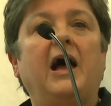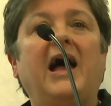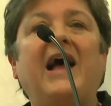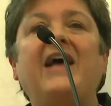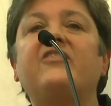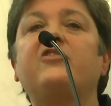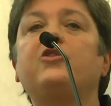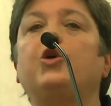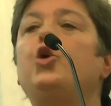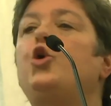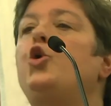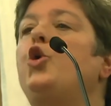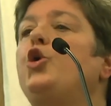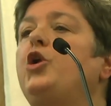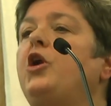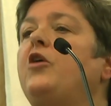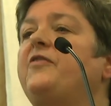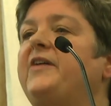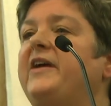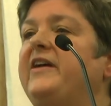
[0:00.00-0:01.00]
as
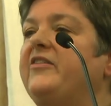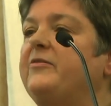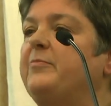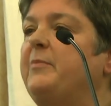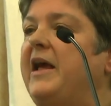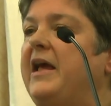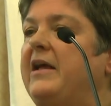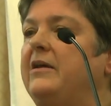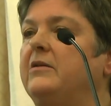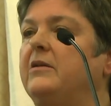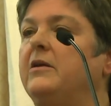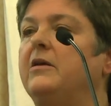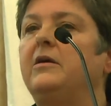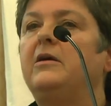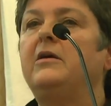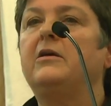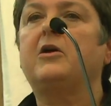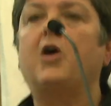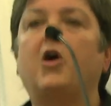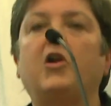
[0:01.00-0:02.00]
all of his male
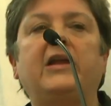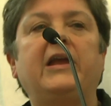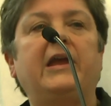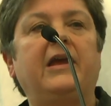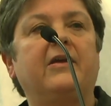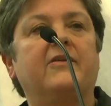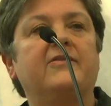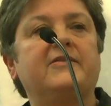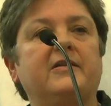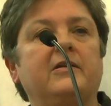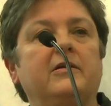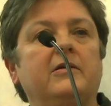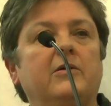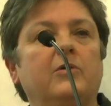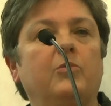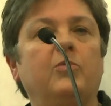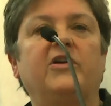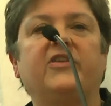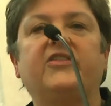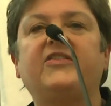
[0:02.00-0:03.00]
colleagues
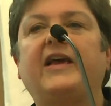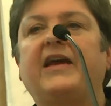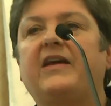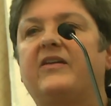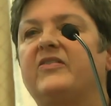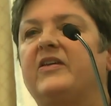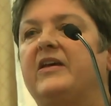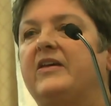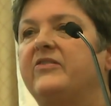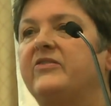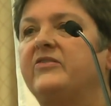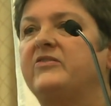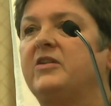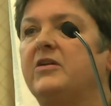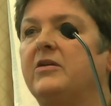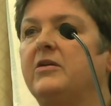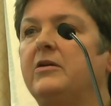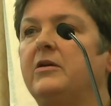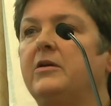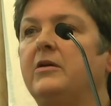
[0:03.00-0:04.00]
were
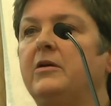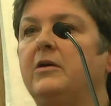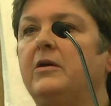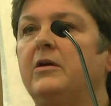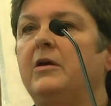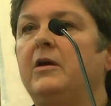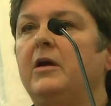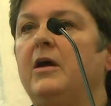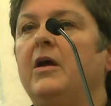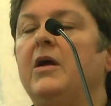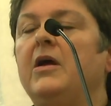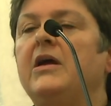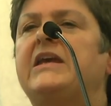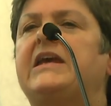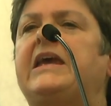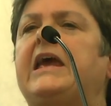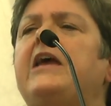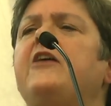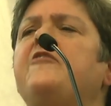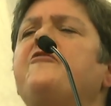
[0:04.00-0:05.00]
sexist.
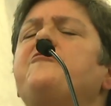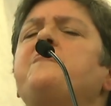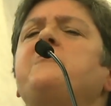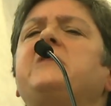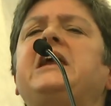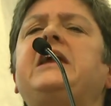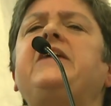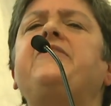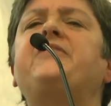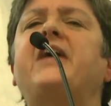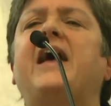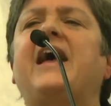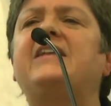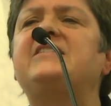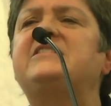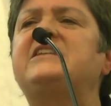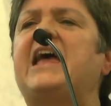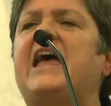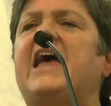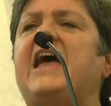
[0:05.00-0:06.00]
Give me
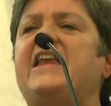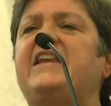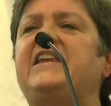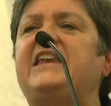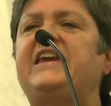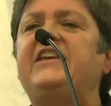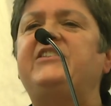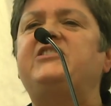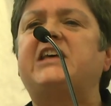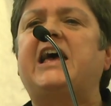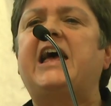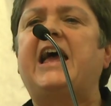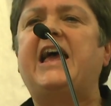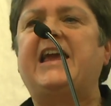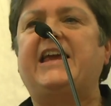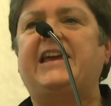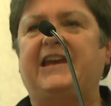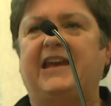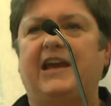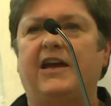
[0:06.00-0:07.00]
that any
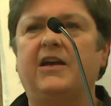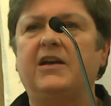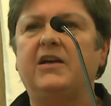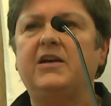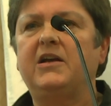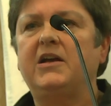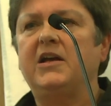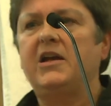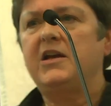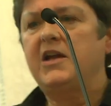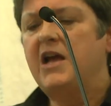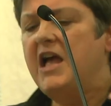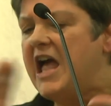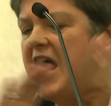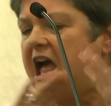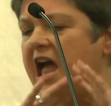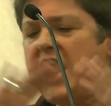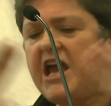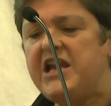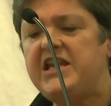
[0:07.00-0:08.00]
day.
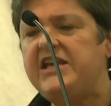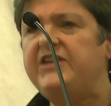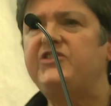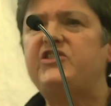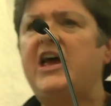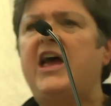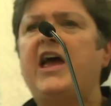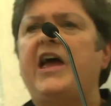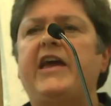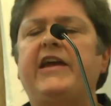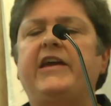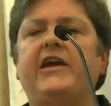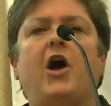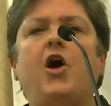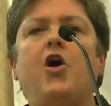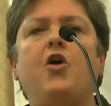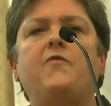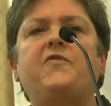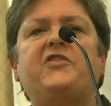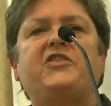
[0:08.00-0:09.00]
Any day
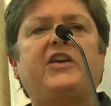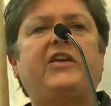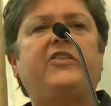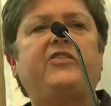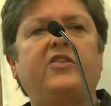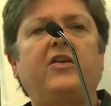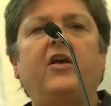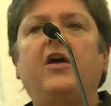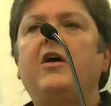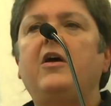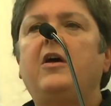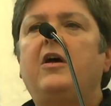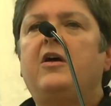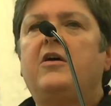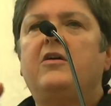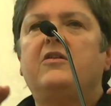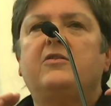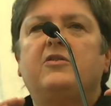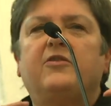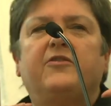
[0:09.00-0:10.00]
over this
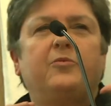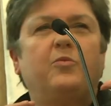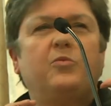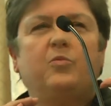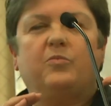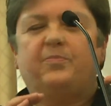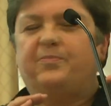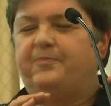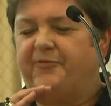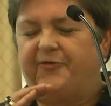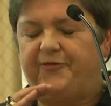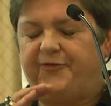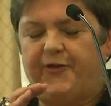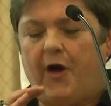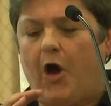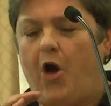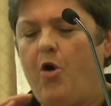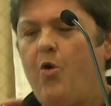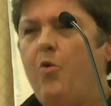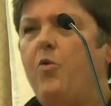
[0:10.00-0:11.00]

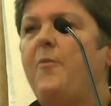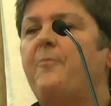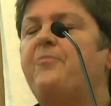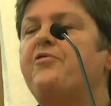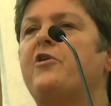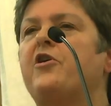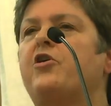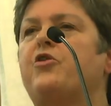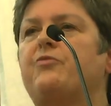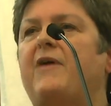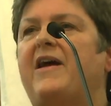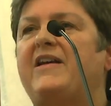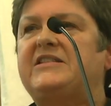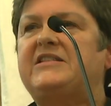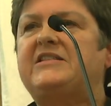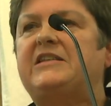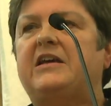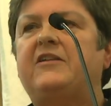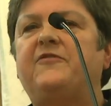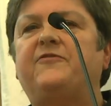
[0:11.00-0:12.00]
faux
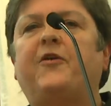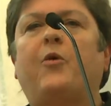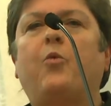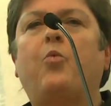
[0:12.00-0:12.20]
progressive